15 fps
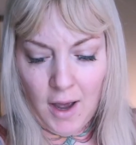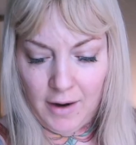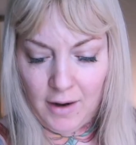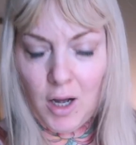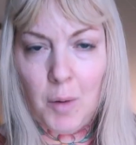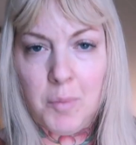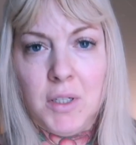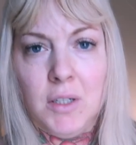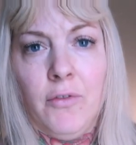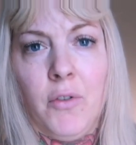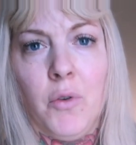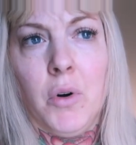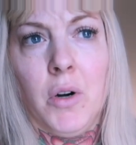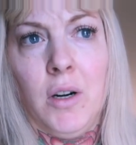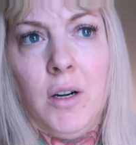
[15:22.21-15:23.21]
I opted
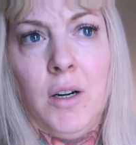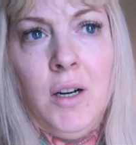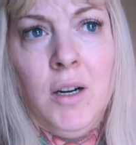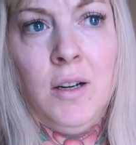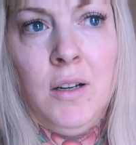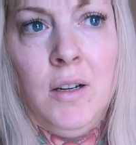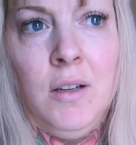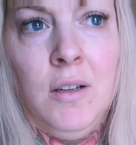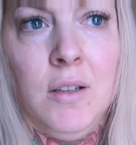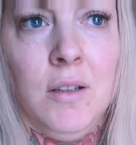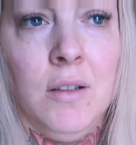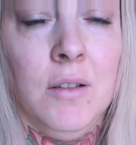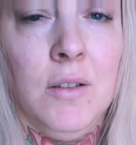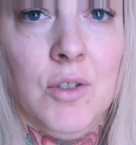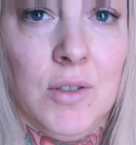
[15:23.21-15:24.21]
for
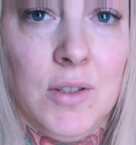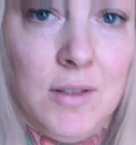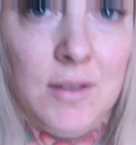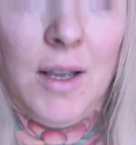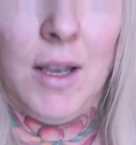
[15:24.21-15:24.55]
just